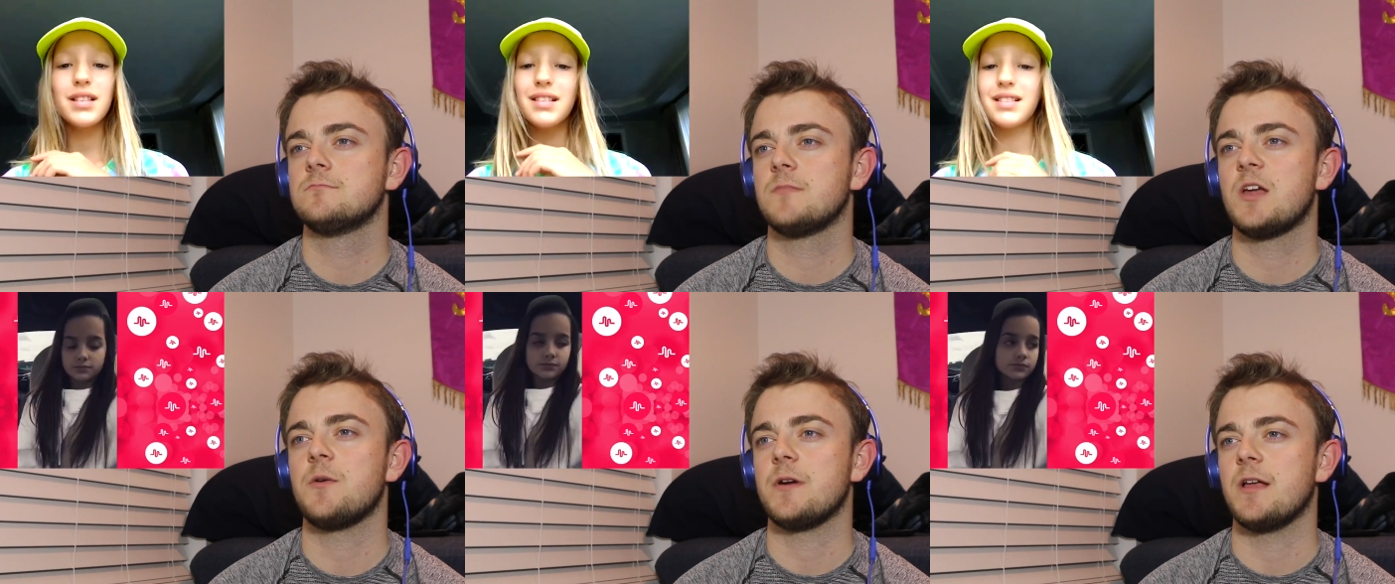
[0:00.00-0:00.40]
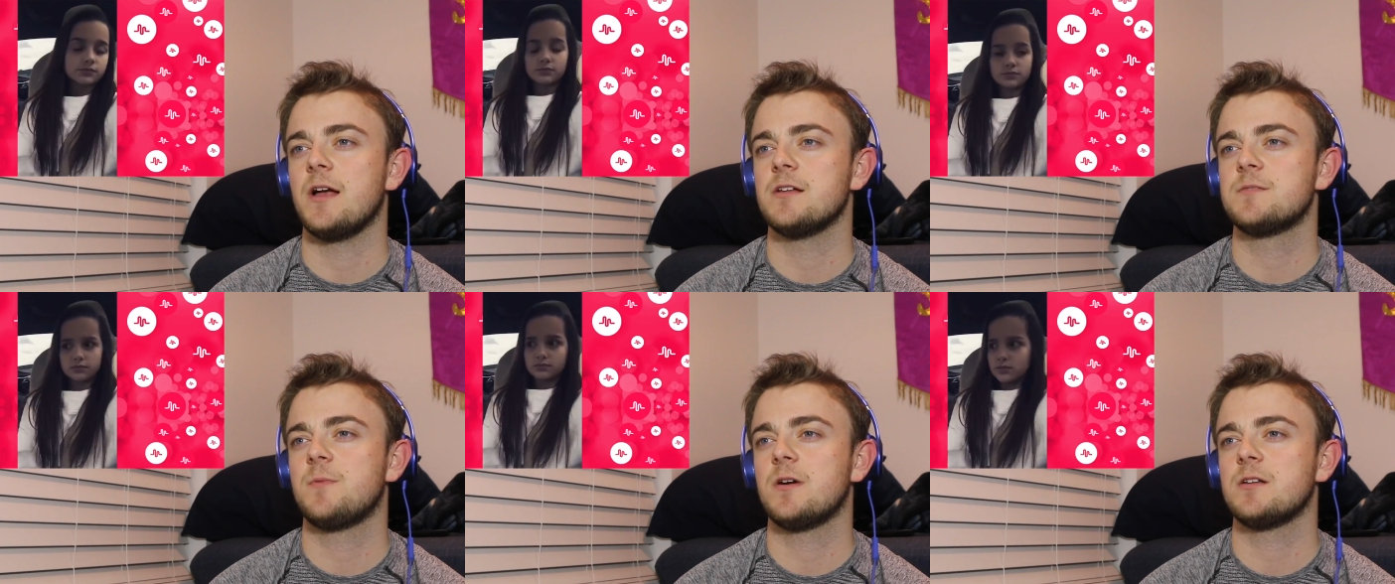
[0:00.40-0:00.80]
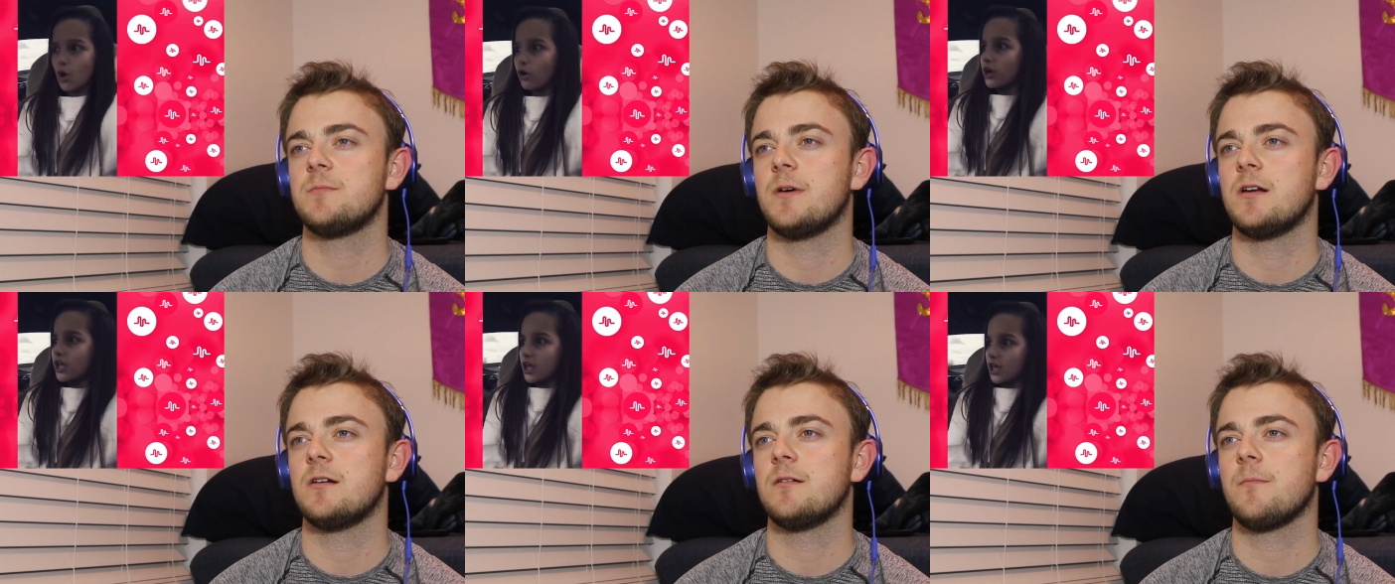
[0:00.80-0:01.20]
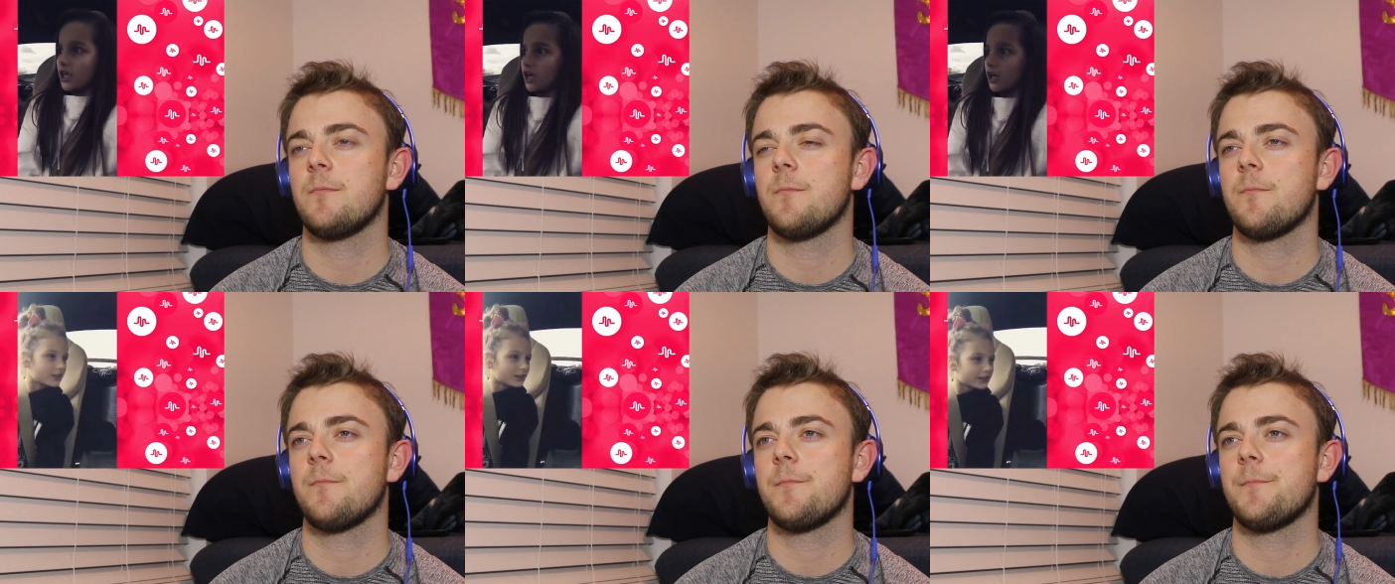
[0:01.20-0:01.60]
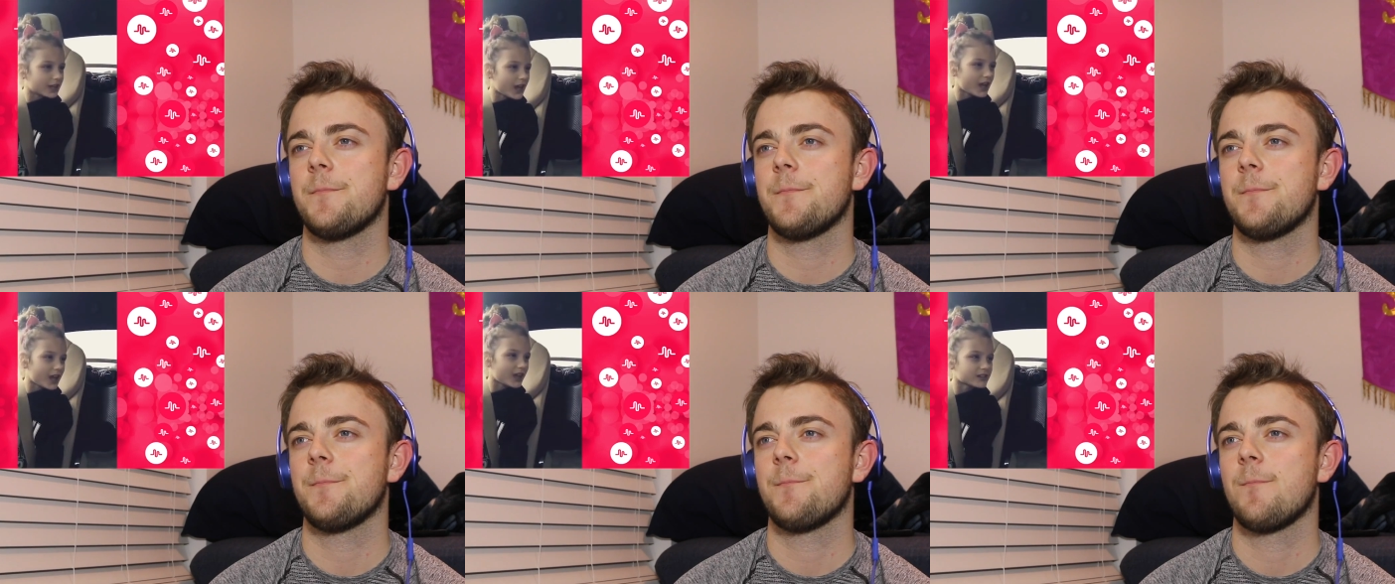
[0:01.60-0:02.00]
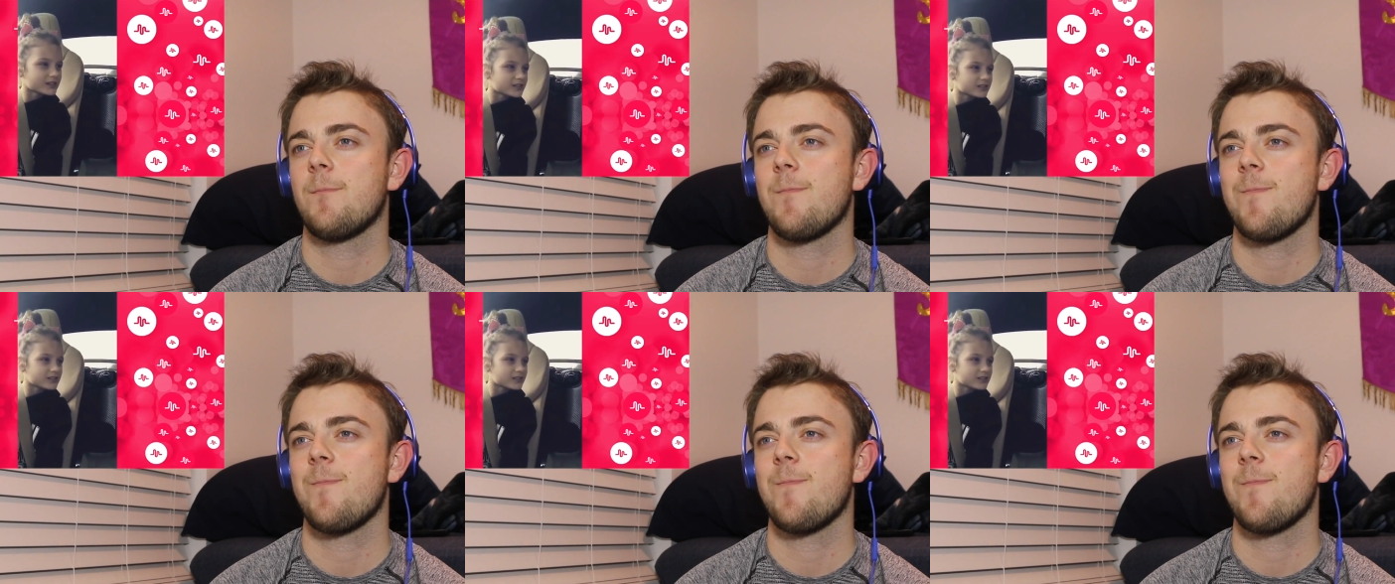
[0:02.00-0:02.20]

Speaker 1: There we go, that's part's better. Yeah.